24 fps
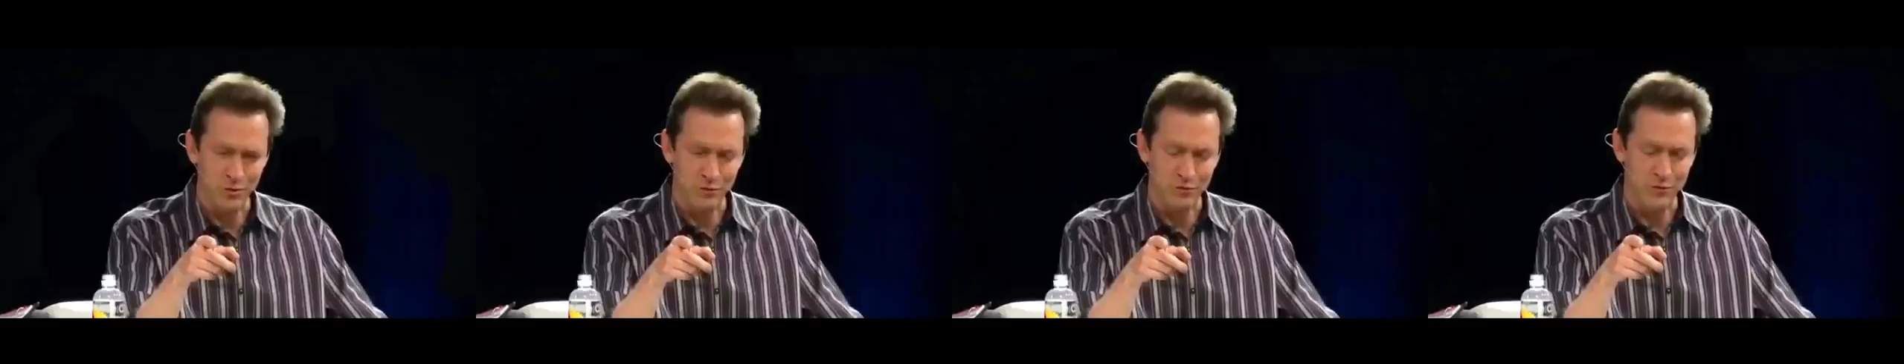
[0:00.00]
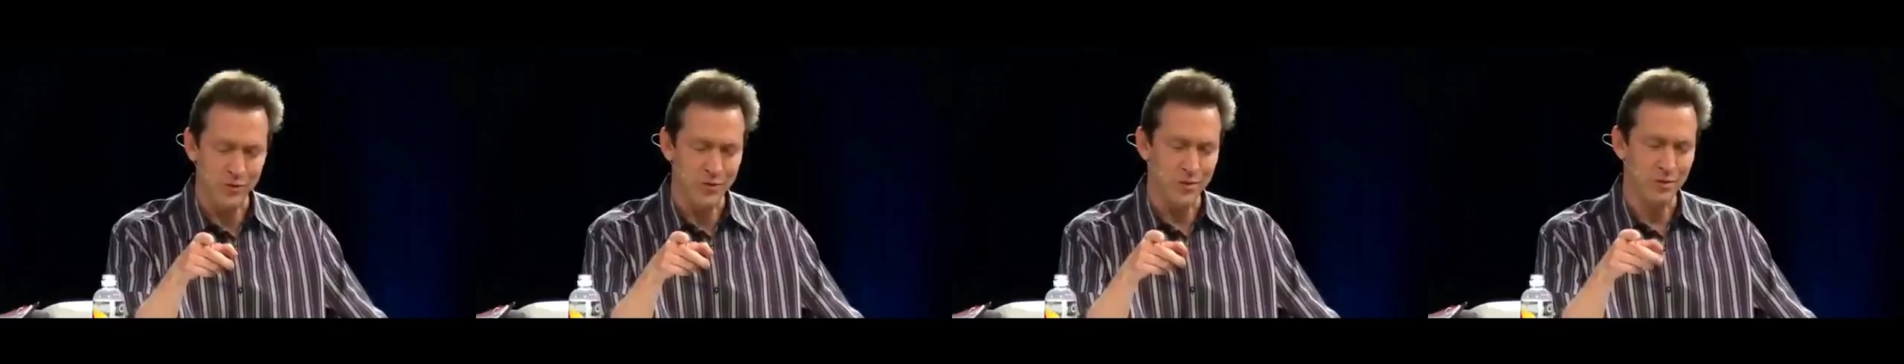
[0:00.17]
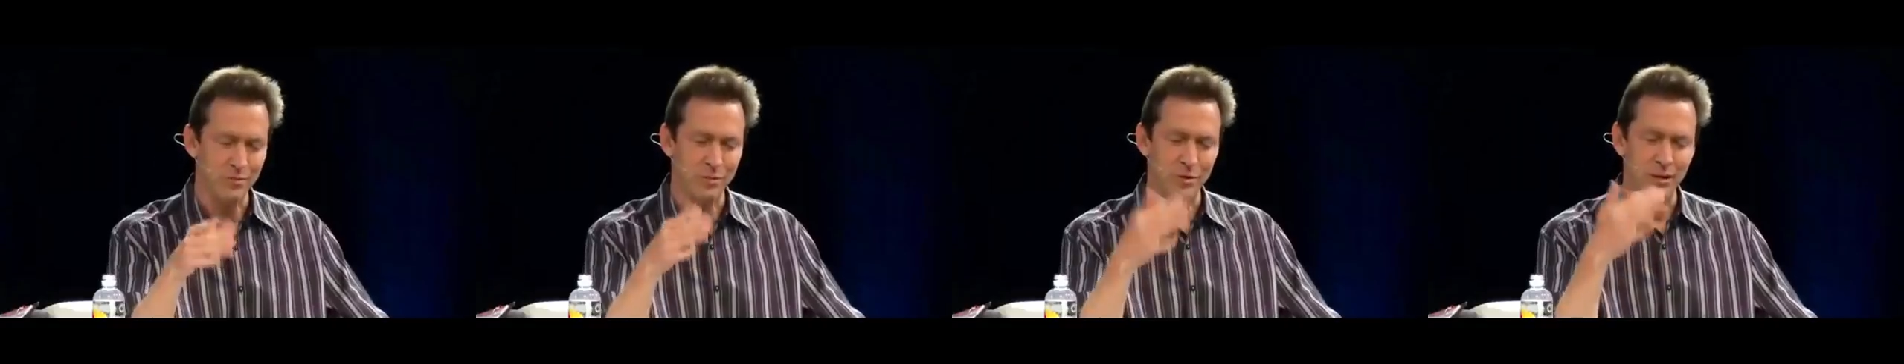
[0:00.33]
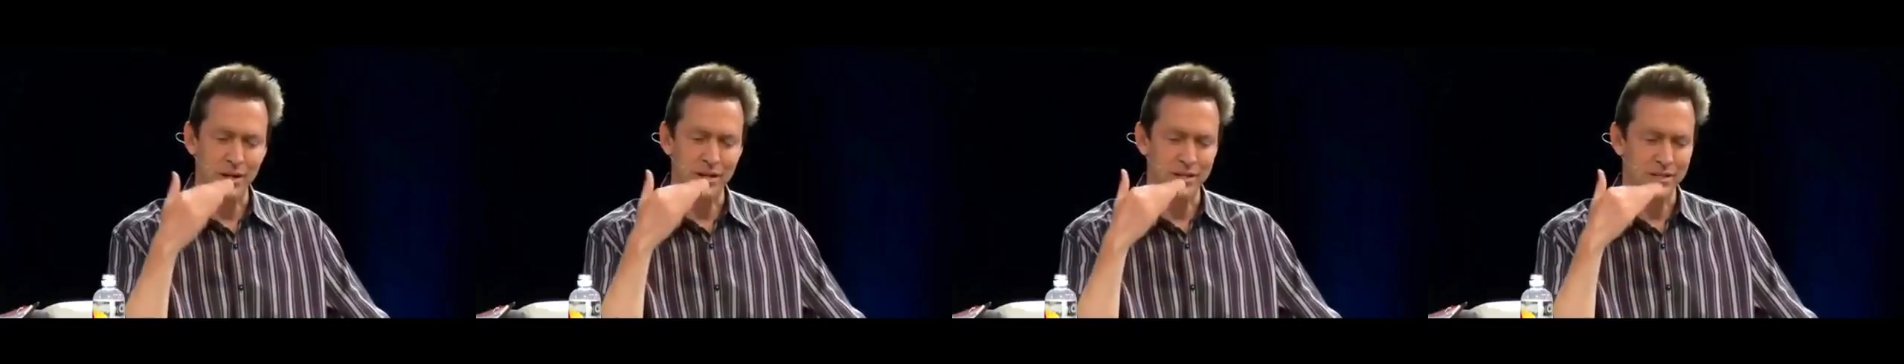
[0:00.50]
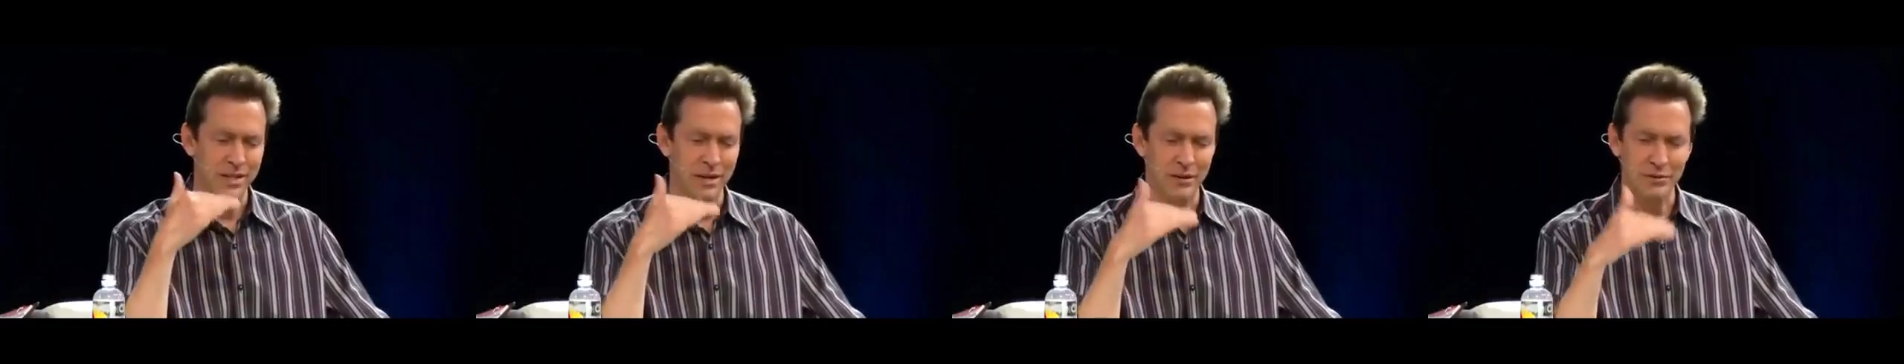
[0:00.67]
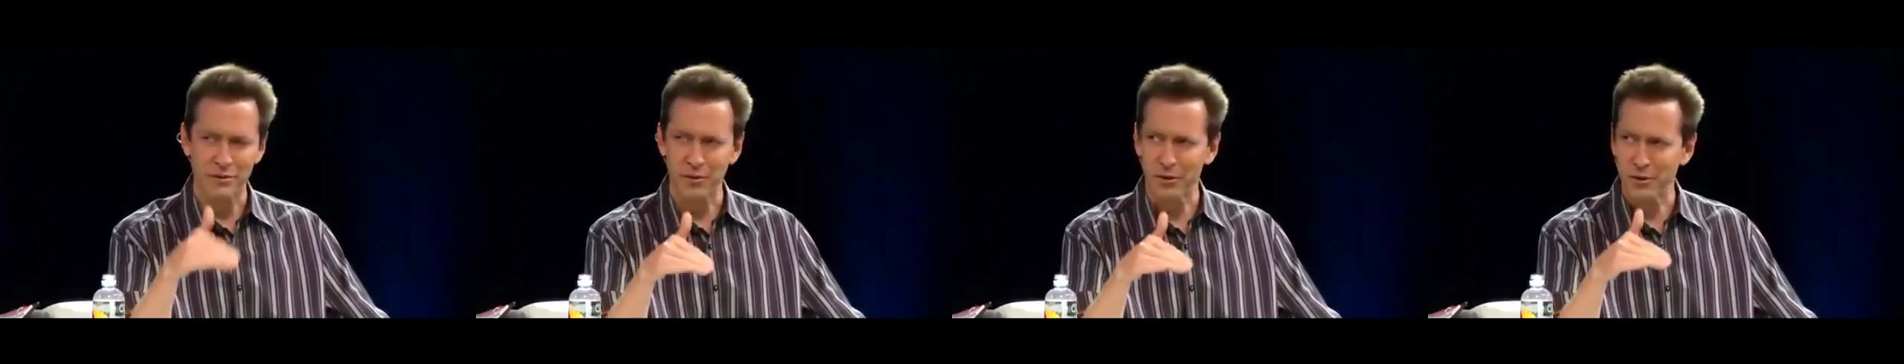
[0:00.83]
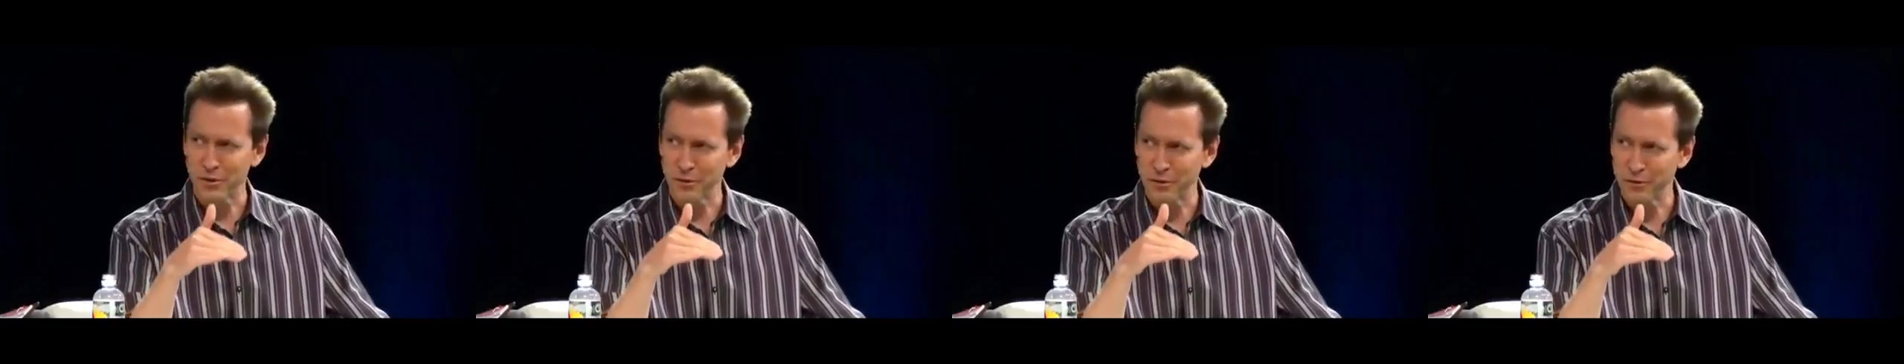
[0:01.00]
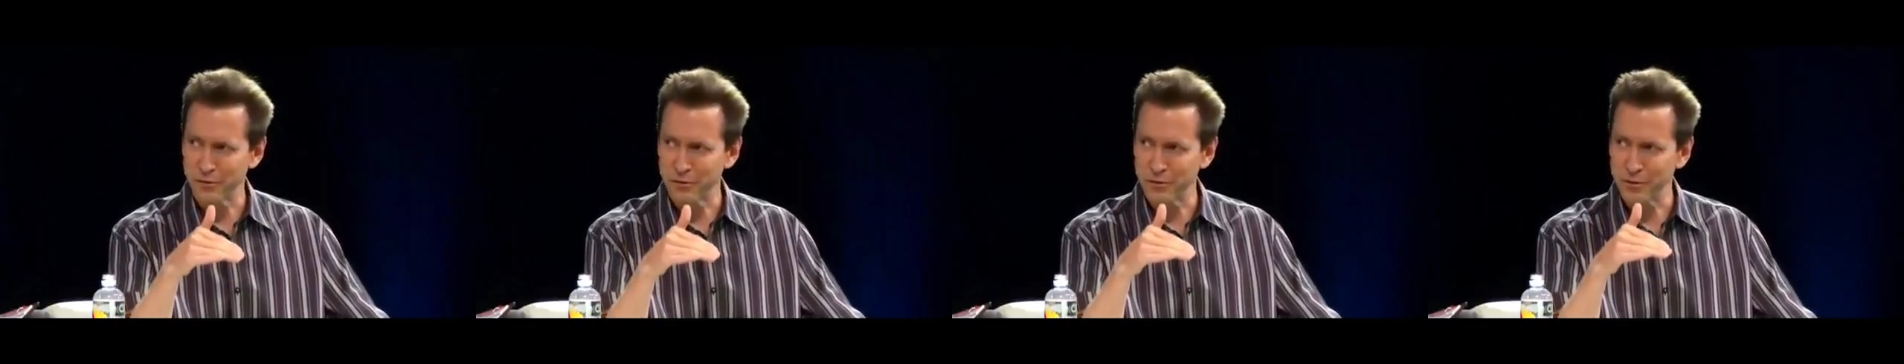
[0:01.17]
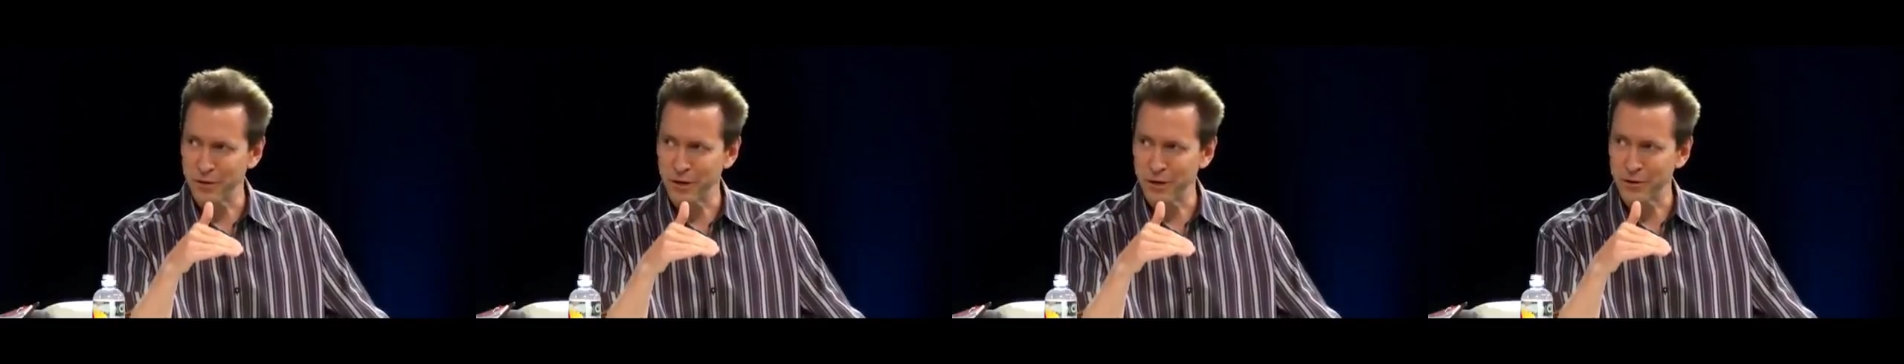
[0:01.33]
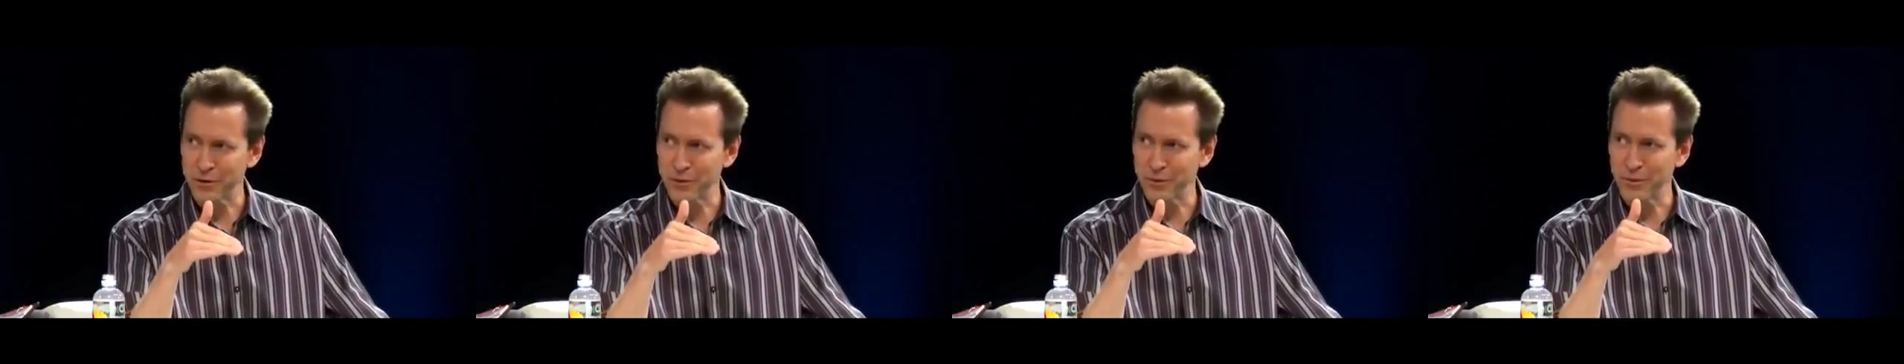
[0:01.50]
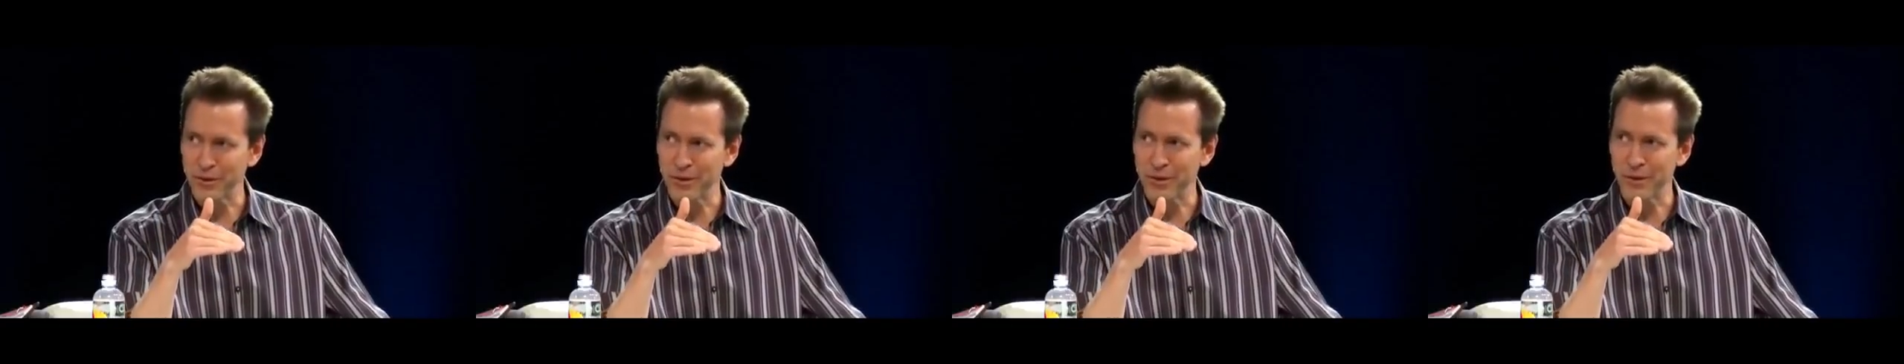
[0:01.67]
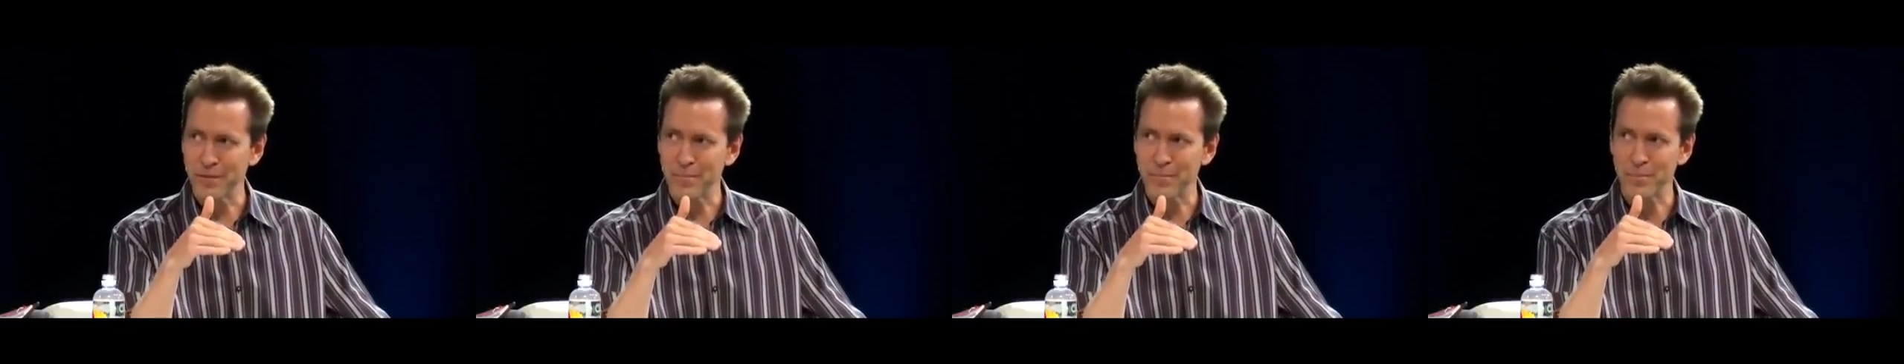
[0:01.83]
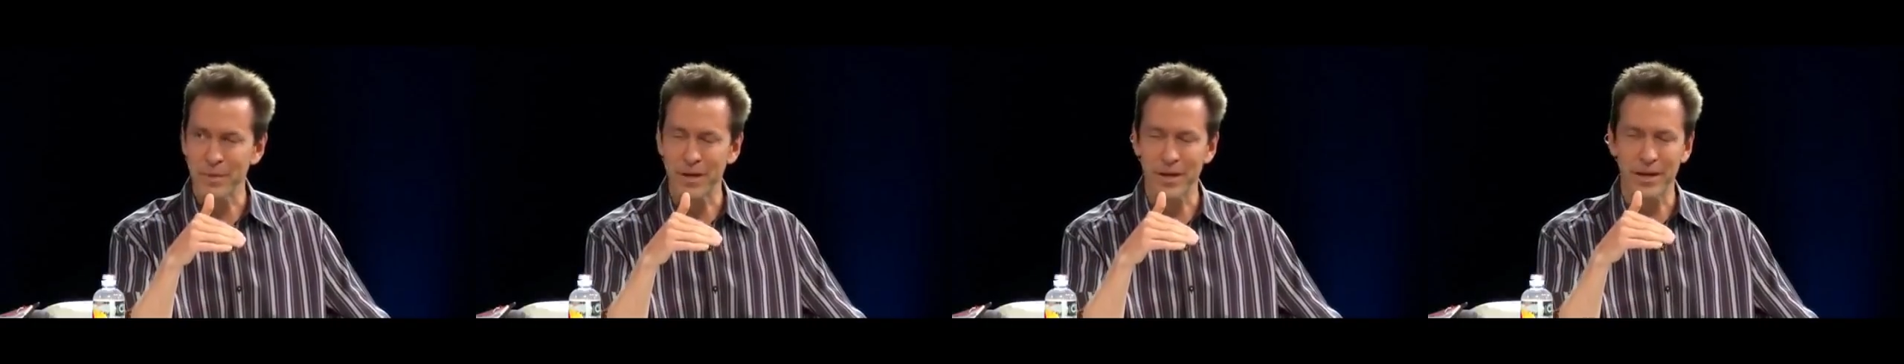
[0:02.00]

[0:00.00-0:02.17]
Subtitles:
for some price, and I was arguing for another one,